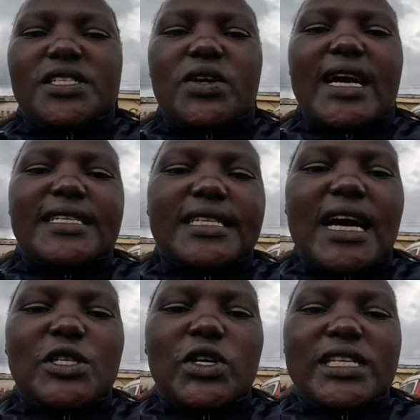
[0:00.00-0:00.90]
So guys,
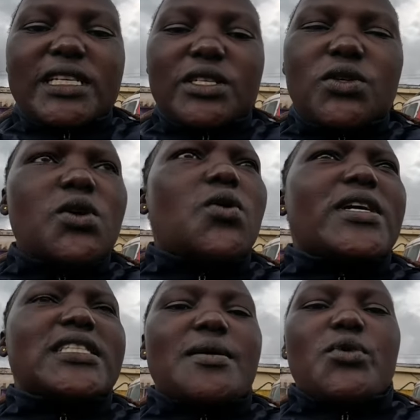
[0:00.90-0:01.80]
actually, you know
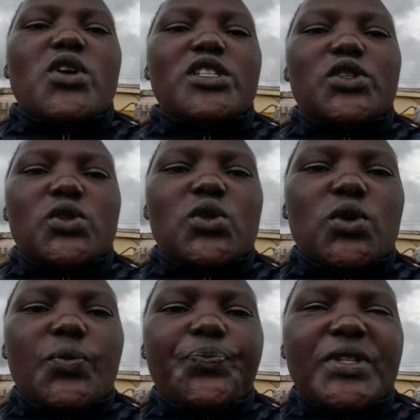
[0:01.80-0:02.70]
what I'm going to do
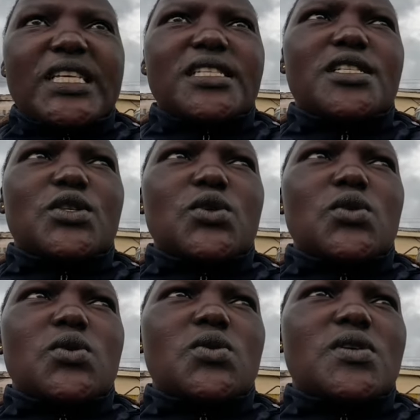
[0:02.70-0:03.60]
is
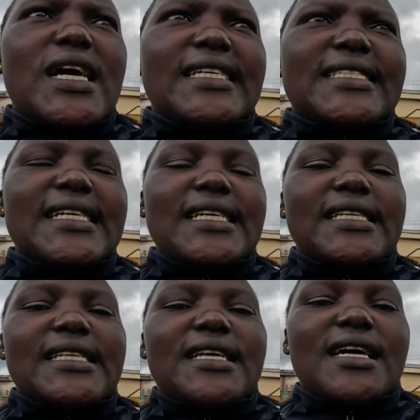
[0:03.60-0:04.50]
to
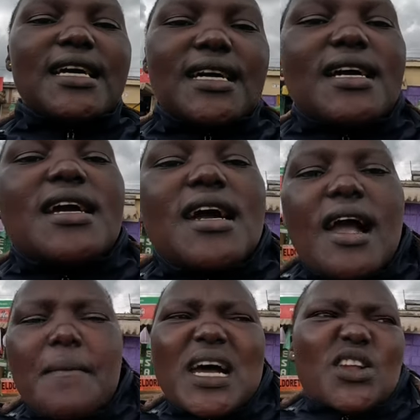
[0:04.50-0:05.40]
attend
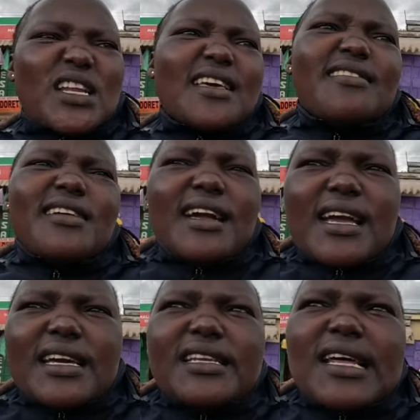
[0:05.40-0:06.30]
a barrel. I think
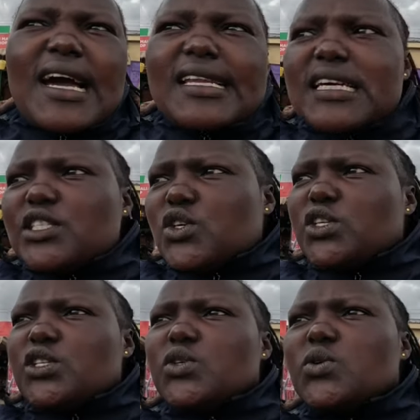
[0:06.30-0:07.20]
I had earlier
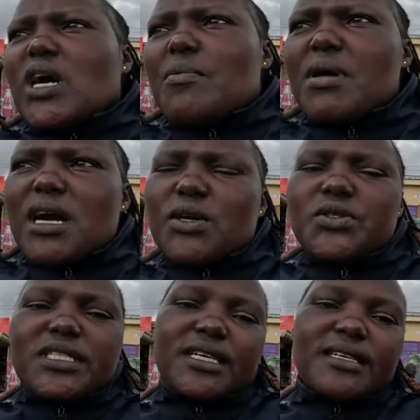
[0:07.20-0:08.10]
told you
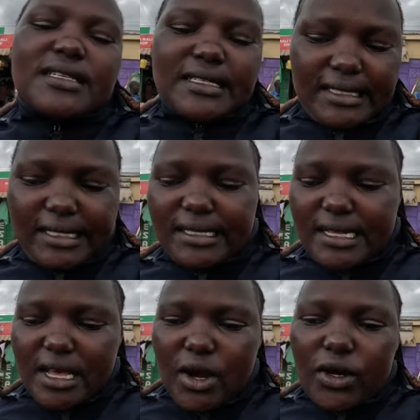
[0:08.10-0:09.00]
about
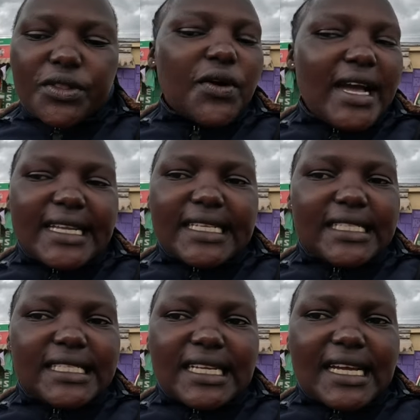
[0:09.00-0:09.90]
it, although I
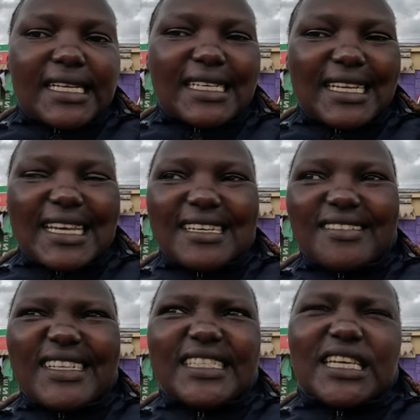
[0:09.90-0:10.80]
didn't
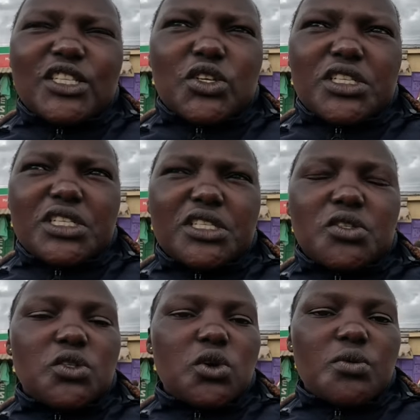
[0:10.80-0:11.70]
really touch on it
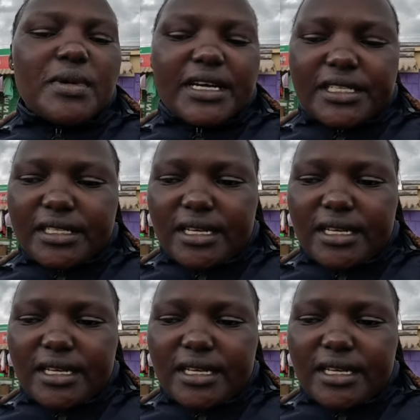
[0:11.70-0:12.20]
so much.